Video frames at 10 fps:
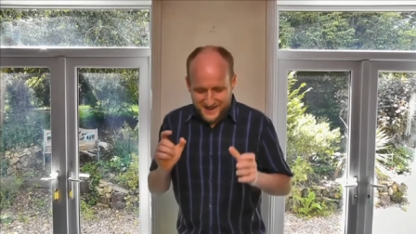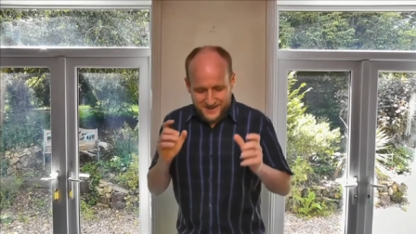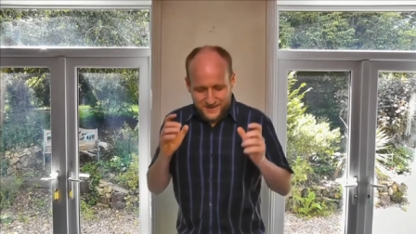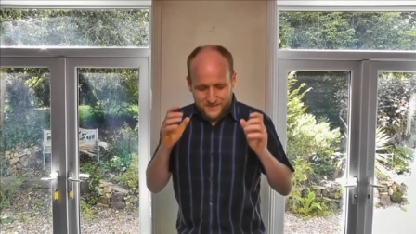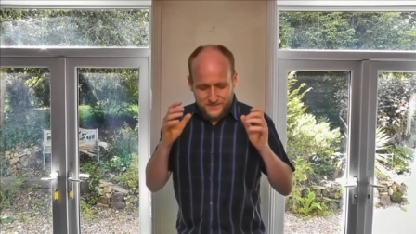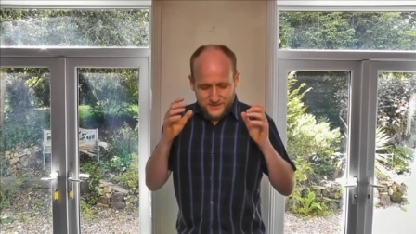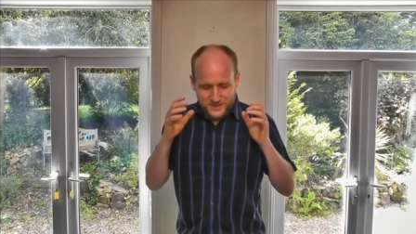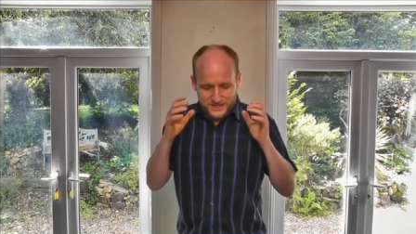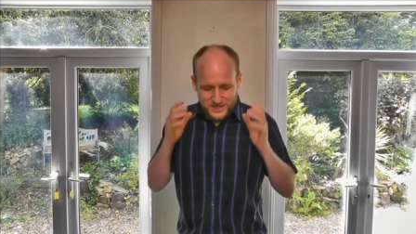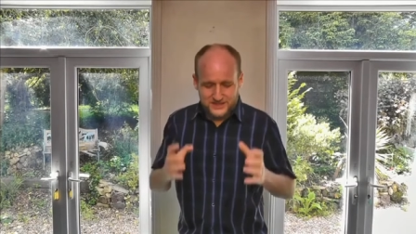um,
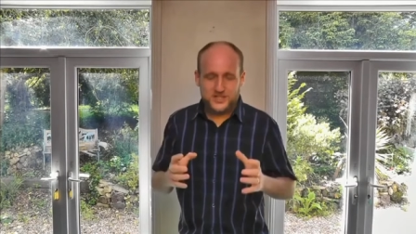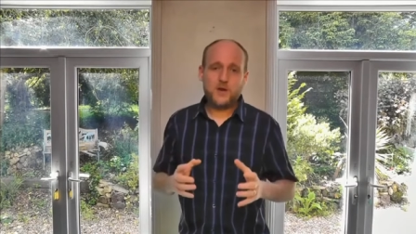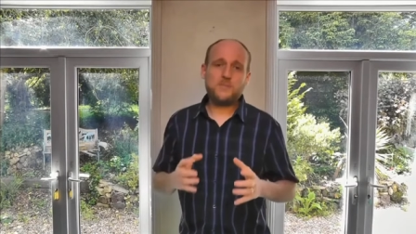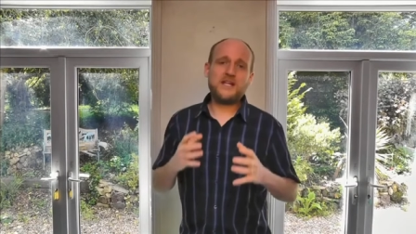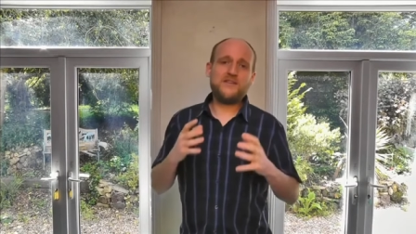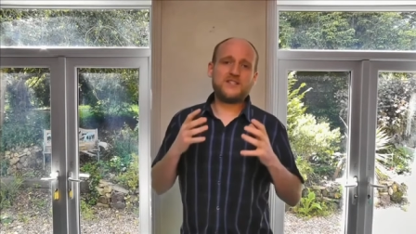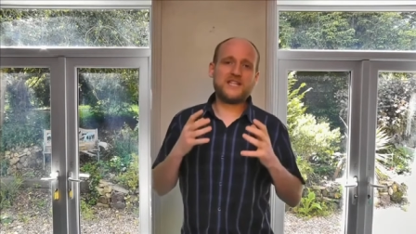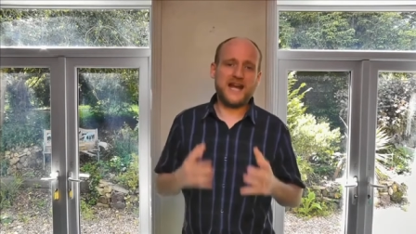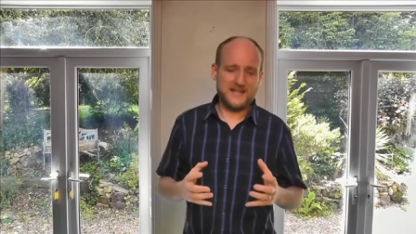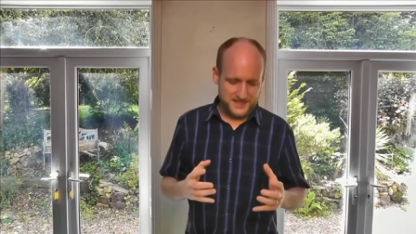the Gentile believers
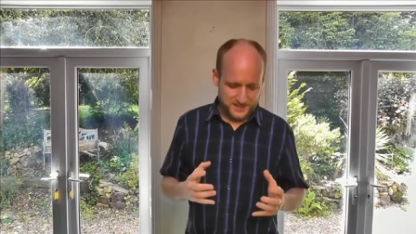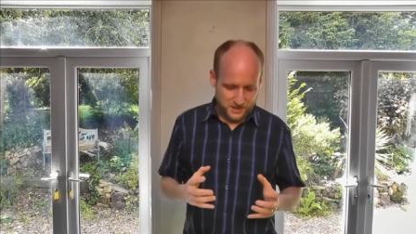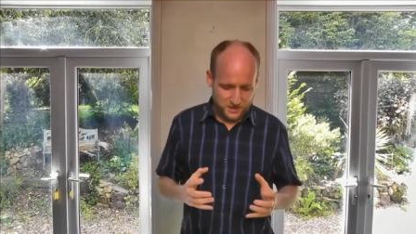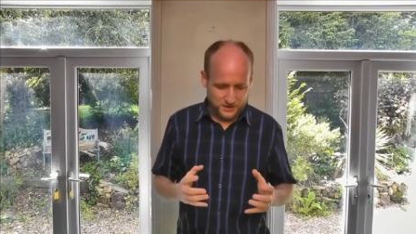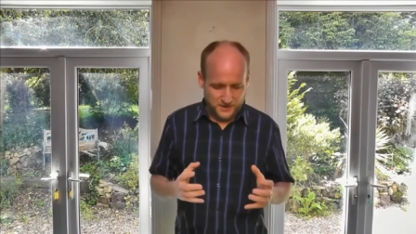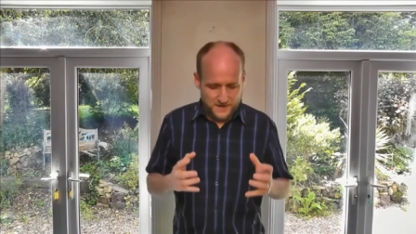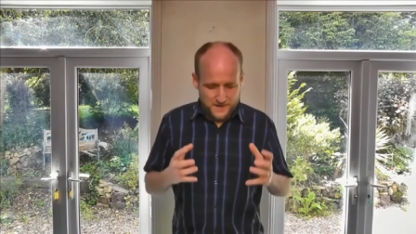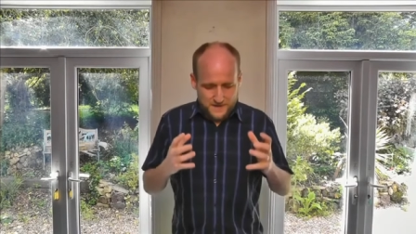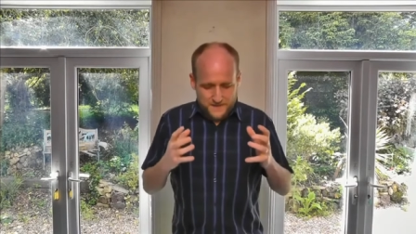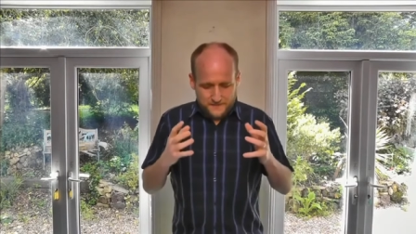in Antioch
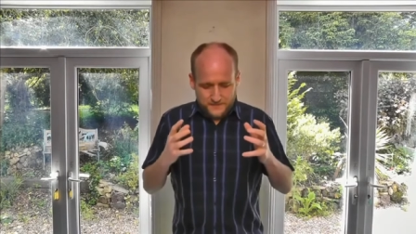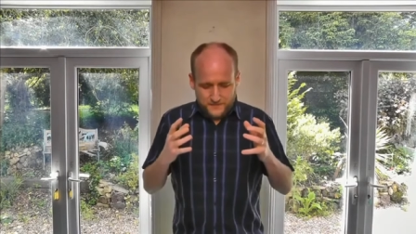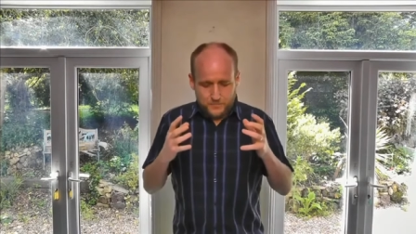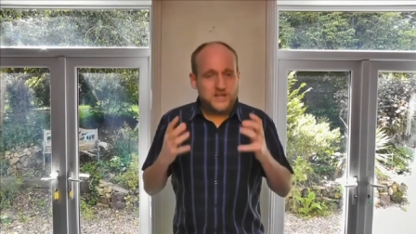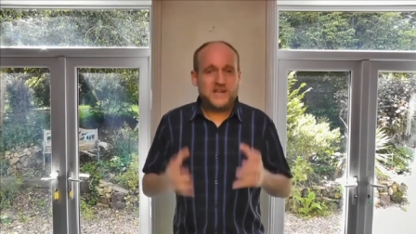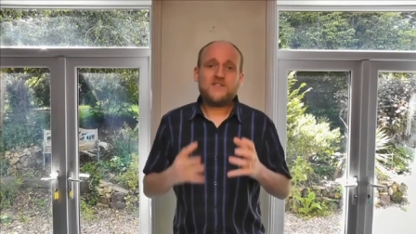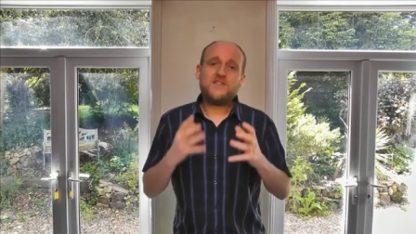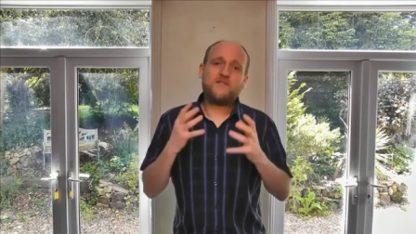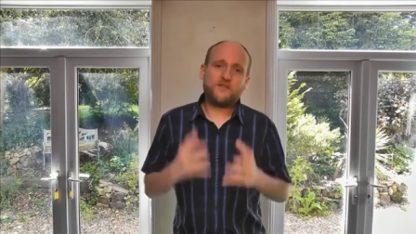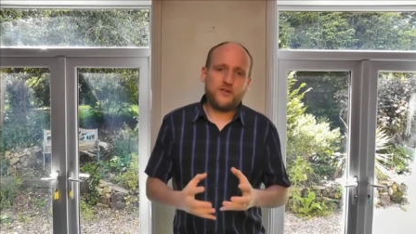were given
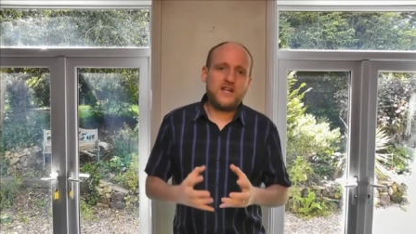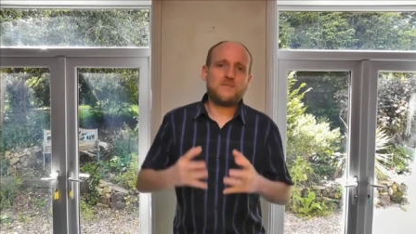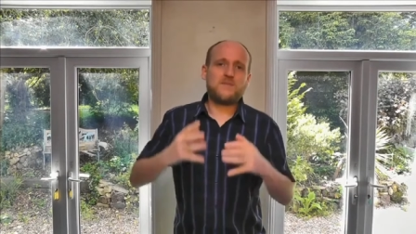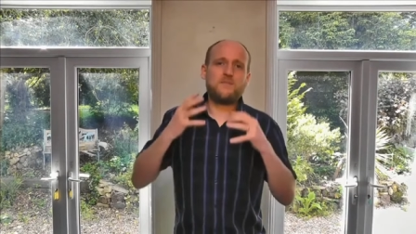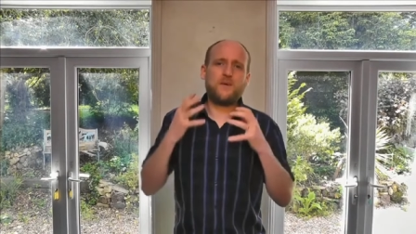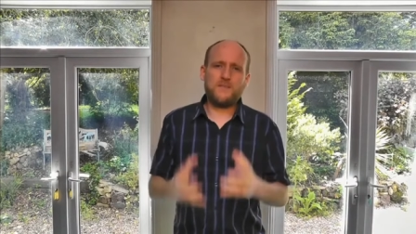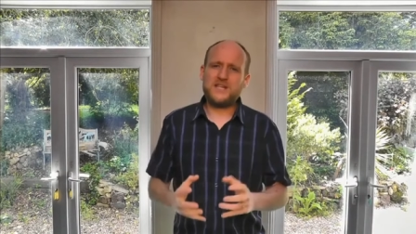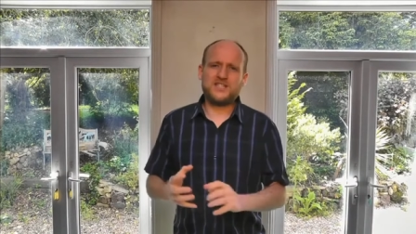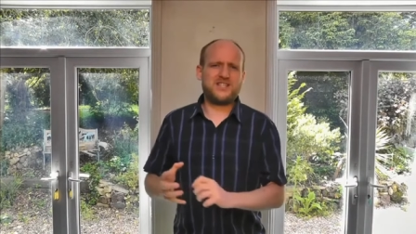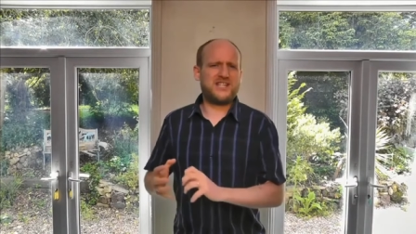the freedom, the
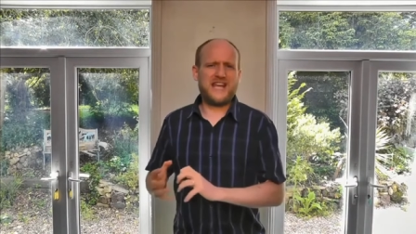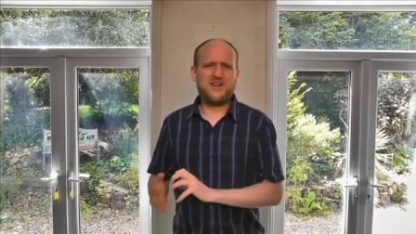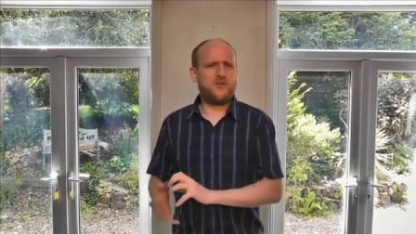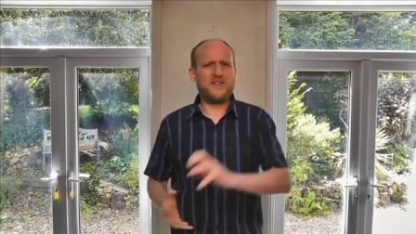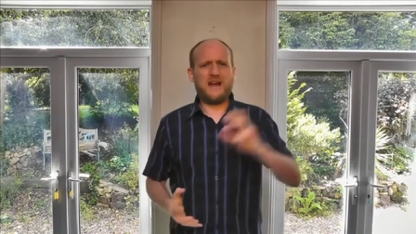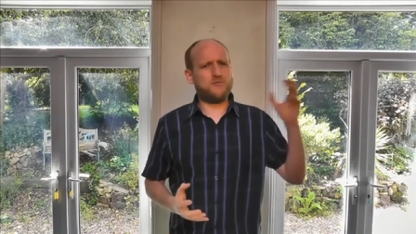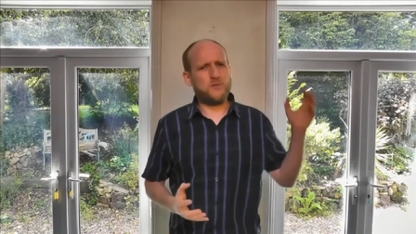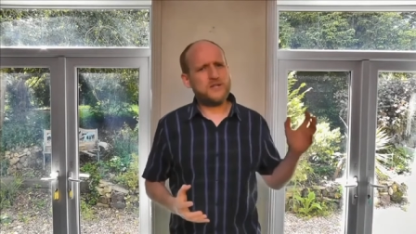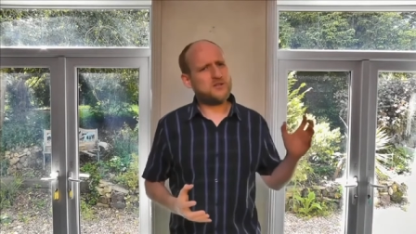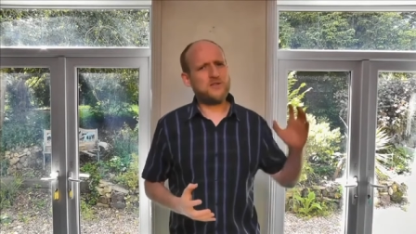permission to take all that
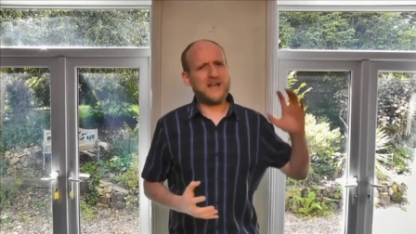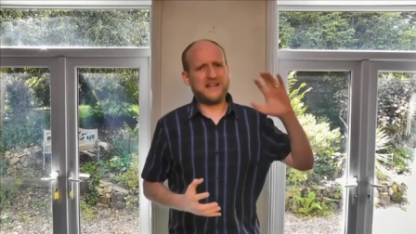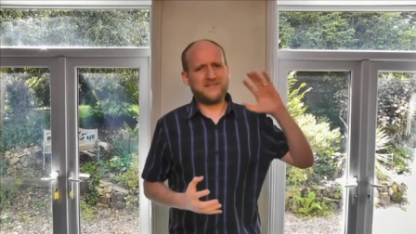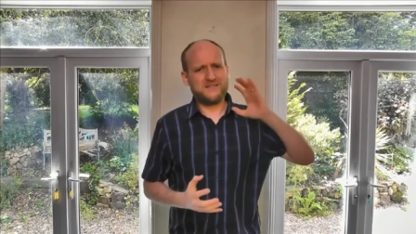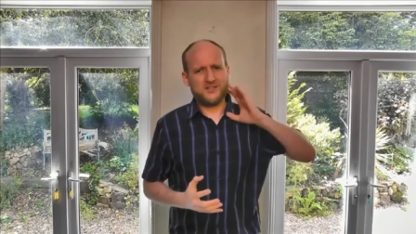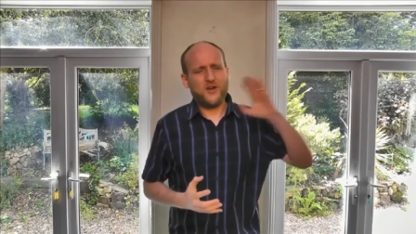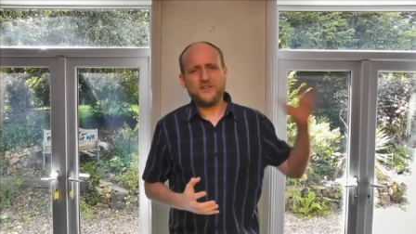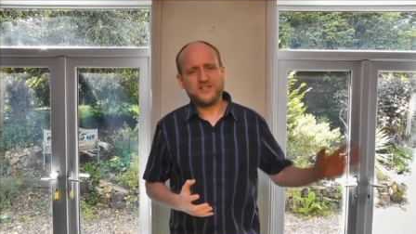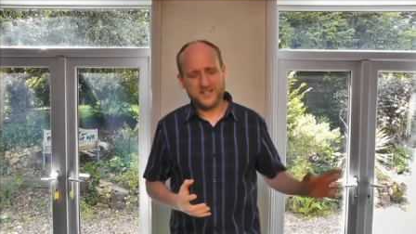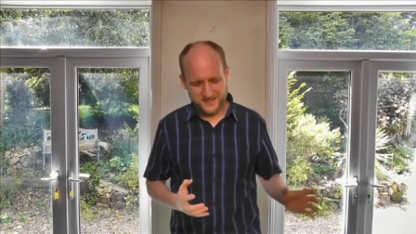rubbish, all that
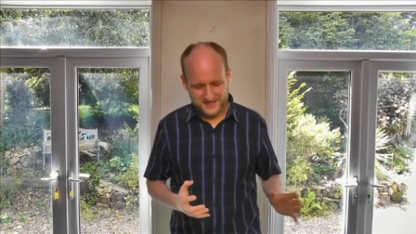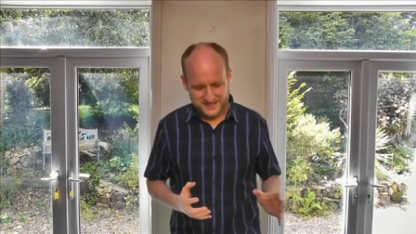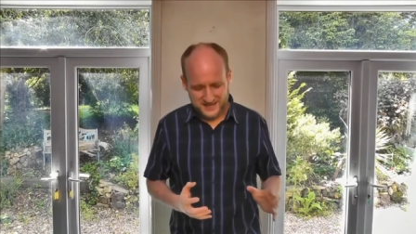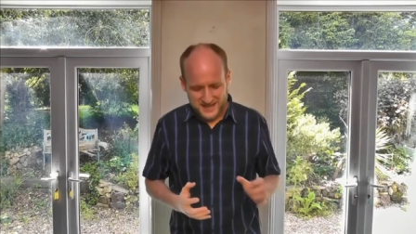nonsense